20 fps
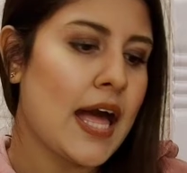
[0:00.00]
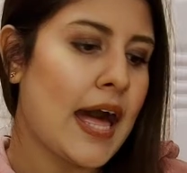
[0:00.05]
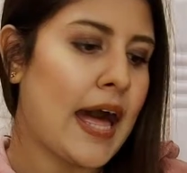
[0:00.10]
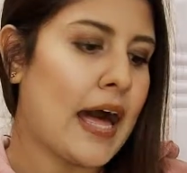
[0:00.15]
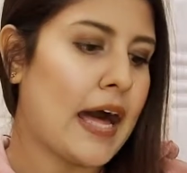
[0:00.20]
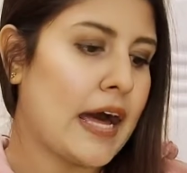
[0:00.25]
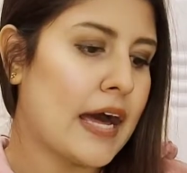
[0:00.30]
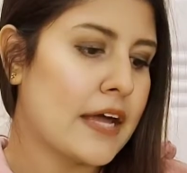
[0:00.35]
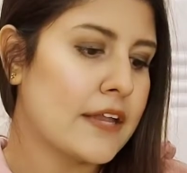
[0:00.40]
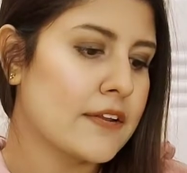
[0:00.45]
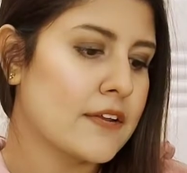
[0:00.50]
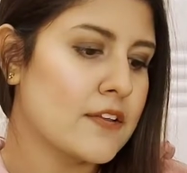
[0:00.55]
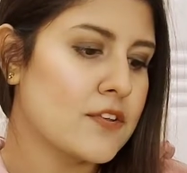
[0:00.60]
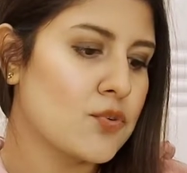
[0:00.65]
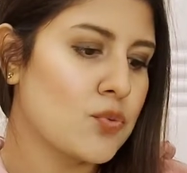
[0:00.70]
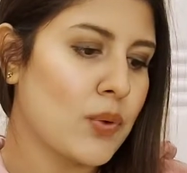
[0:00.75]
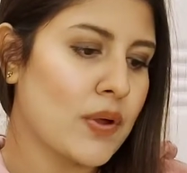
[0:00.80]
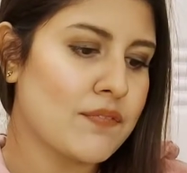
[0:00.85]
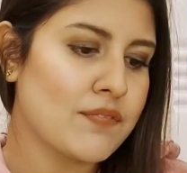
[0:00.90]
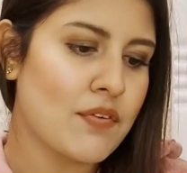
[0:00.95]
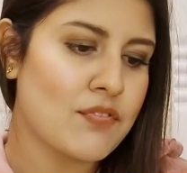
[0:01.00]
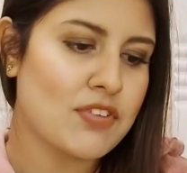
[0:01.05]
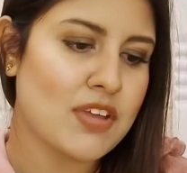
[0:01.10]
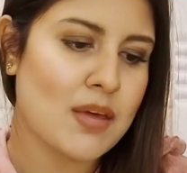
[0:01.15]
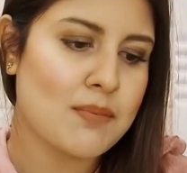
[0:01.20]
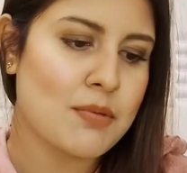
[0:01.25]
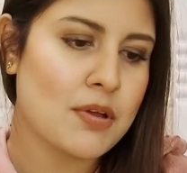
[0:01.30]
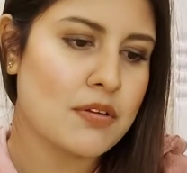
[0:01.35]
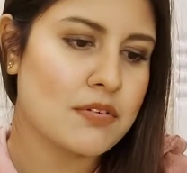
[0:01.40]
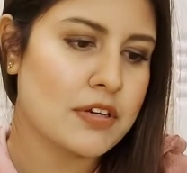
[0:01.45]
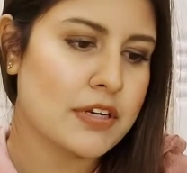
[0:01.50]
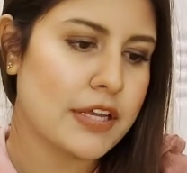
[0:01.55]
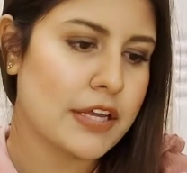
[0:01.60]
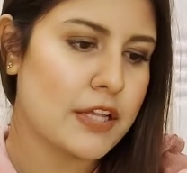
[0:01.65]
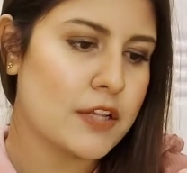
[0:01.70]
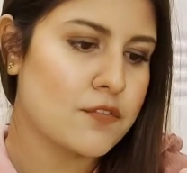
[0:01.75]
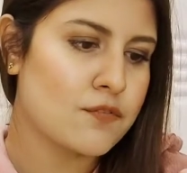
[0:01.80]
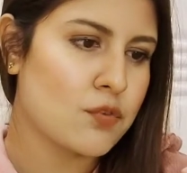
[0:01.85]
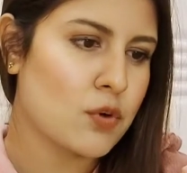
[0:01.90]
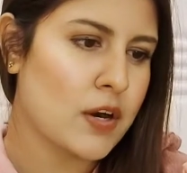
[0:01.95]
And it's 150 ml,
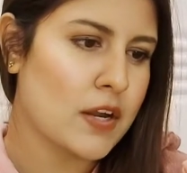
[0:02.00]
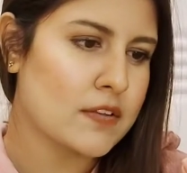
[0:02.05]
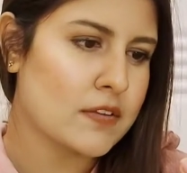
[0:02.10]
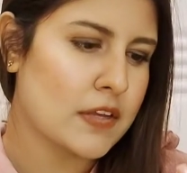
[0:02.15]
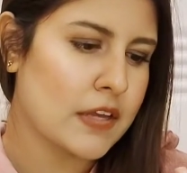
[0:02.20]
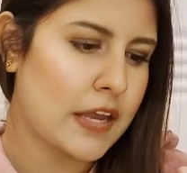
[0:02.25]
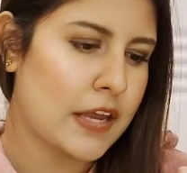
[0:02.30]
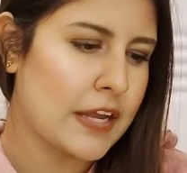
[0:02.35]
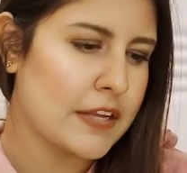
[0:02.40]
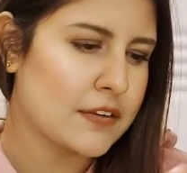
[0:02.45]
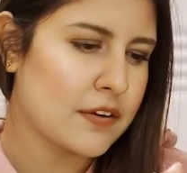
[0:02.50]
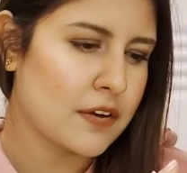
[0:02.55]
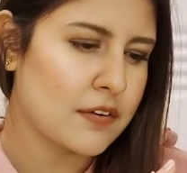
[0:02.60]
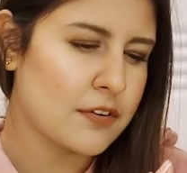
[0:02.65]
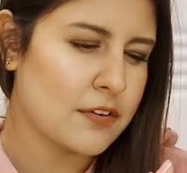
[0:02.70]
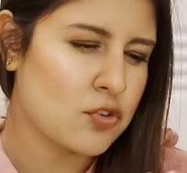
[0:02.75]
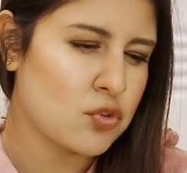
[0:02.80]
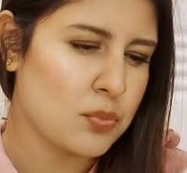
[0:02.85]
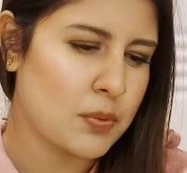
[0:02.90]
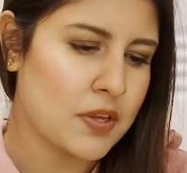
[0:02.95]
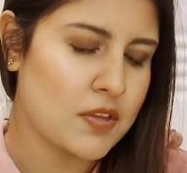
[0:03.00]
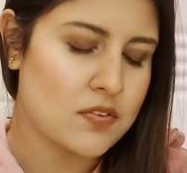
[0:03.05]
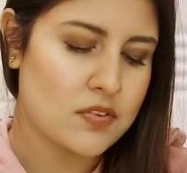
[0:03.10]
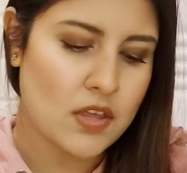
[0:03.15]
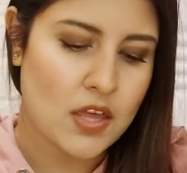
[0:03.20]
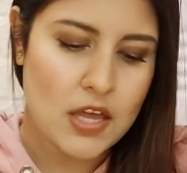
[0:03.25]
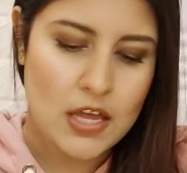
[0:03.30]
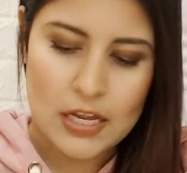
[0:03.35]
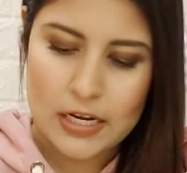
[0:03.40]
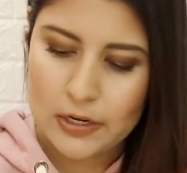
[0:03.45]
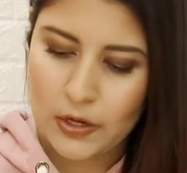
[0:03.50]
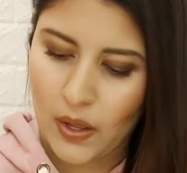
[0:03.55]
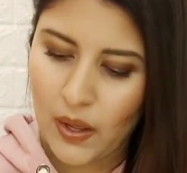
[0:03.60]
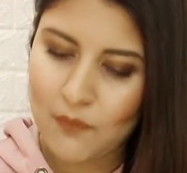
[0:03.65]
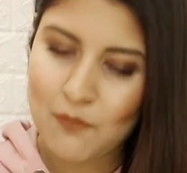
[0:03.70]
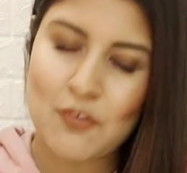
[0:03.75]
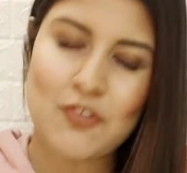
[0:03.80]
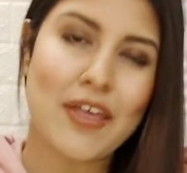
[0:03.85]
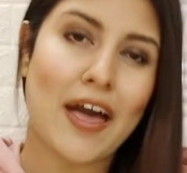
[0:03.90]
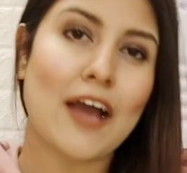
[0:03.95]
retails for I think 800 rupees. Now
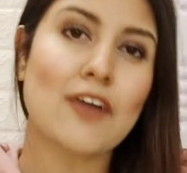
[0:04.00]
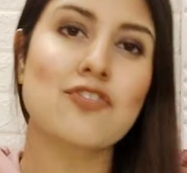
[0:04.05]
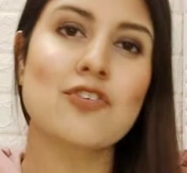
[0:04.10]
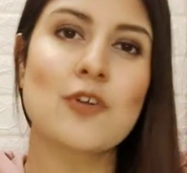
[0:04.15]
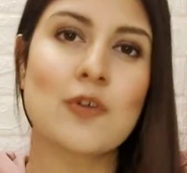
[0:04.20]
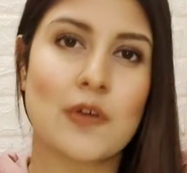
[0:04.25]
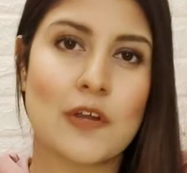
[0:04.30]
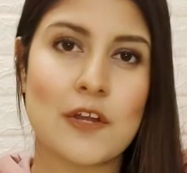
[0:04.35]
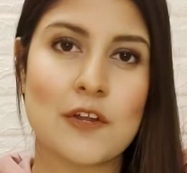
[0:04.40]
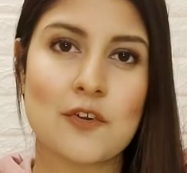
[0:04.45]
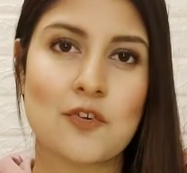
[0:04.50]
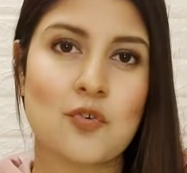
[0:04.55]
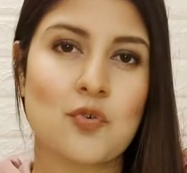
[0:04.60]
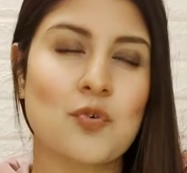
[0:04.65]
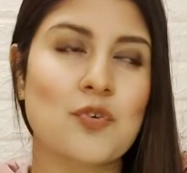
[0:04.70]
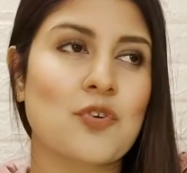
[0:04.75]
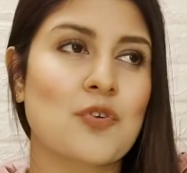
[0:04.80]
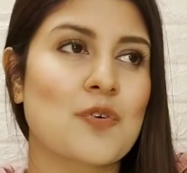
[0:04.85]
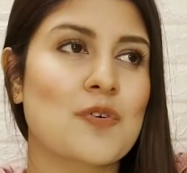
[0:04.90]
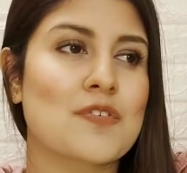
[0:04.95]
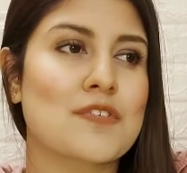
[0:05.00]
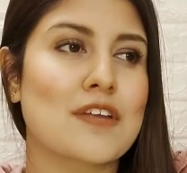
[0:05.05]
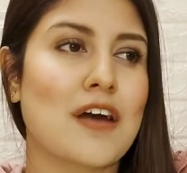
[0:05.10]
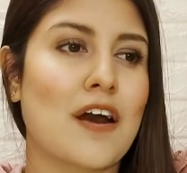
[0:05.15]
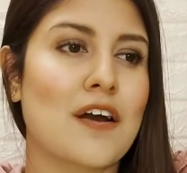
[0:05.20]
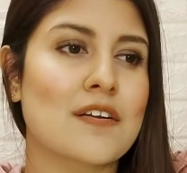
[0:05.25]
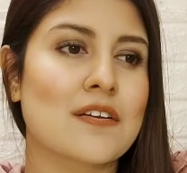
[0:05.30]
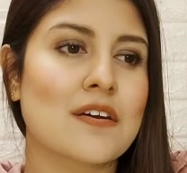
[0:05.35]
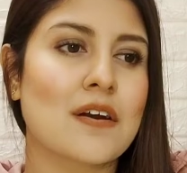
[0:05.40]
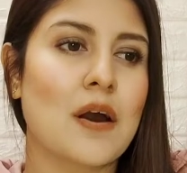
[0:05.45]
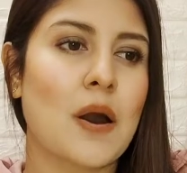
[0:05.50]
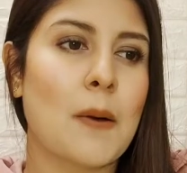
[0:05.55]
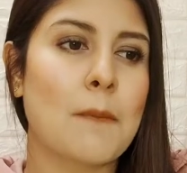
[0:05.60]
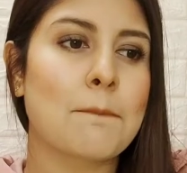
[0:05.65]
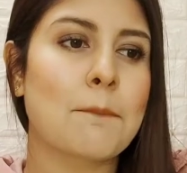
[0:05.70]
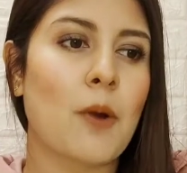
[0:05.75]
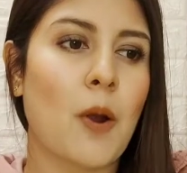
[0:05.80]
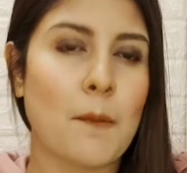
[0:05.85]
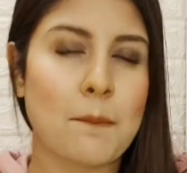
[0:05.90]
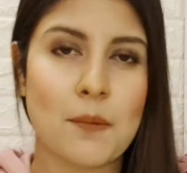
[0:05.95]
I was actually looking to, you know, start a
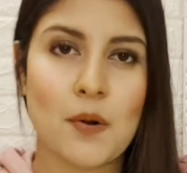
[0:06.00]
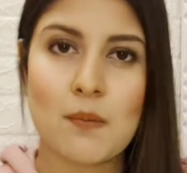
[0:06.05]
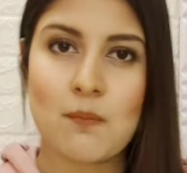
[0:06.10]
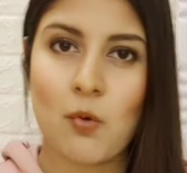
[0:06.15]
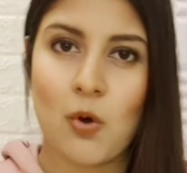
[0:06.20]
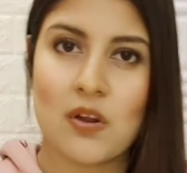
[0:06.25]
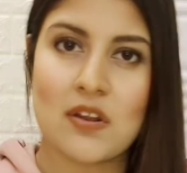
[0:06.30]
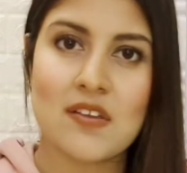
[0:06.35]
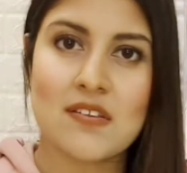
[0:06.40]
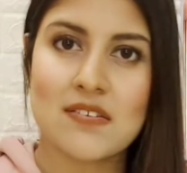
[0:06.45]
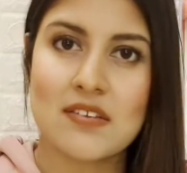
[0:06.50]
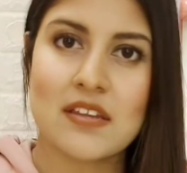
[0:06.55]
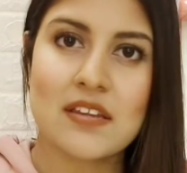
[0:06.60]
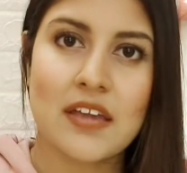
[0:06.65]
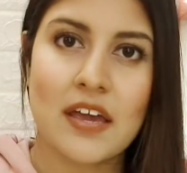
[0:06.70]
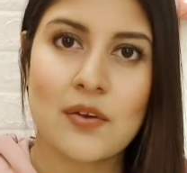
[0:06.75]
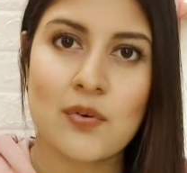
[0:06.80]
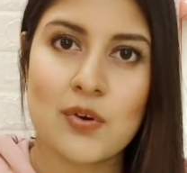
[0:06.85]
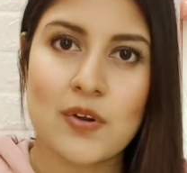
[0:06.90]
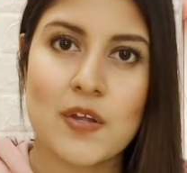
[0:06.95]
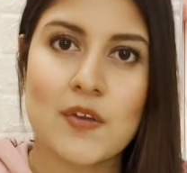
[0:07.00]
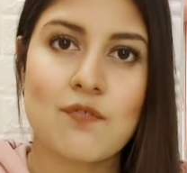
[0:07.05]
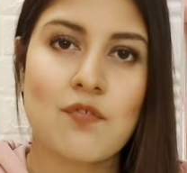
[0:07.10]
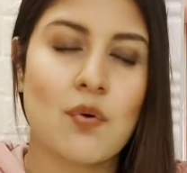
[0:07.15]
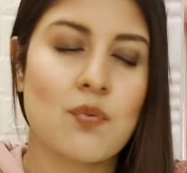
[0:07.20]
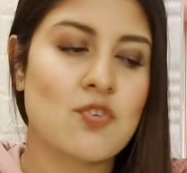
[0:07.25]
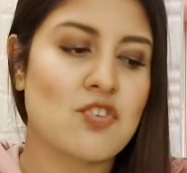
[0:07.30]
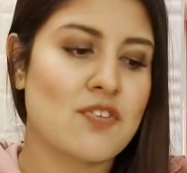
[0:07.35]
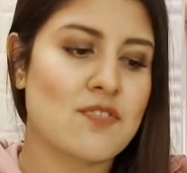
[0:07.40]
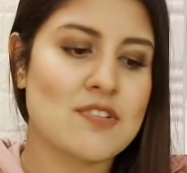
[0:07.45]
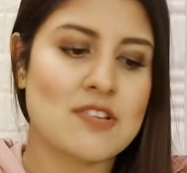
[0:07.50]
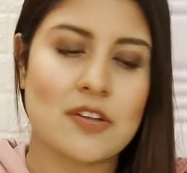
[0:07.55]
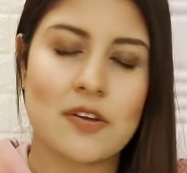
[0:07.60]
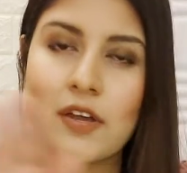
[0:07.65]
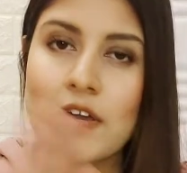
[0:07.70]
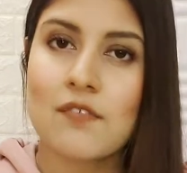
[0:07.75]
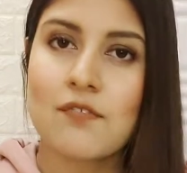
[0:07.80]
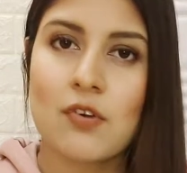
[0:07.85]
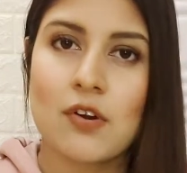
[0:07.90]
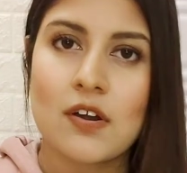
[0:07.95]
proper morning skincare routine, for which I was
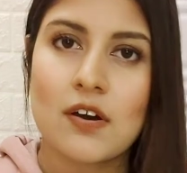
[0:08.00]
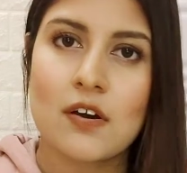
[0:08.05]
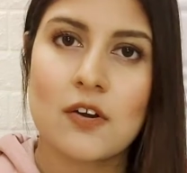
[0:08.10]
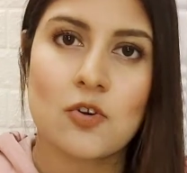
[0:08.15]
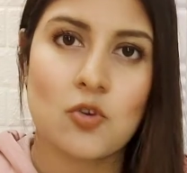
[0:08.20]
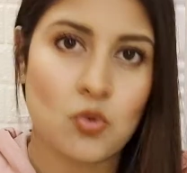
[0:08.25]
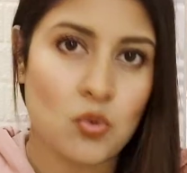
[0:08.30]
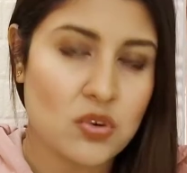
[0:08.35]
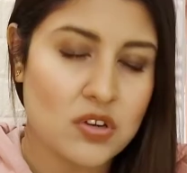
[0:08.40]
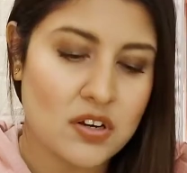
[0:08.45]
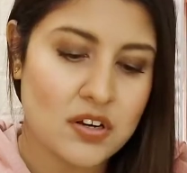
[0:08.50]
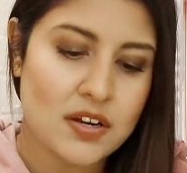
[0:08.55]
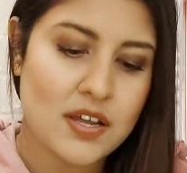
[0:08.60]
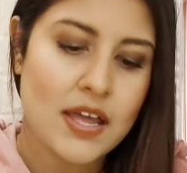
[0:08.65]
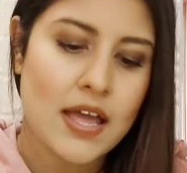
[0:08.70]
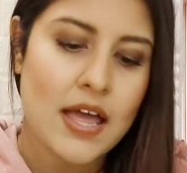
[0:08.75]
looking for a toner,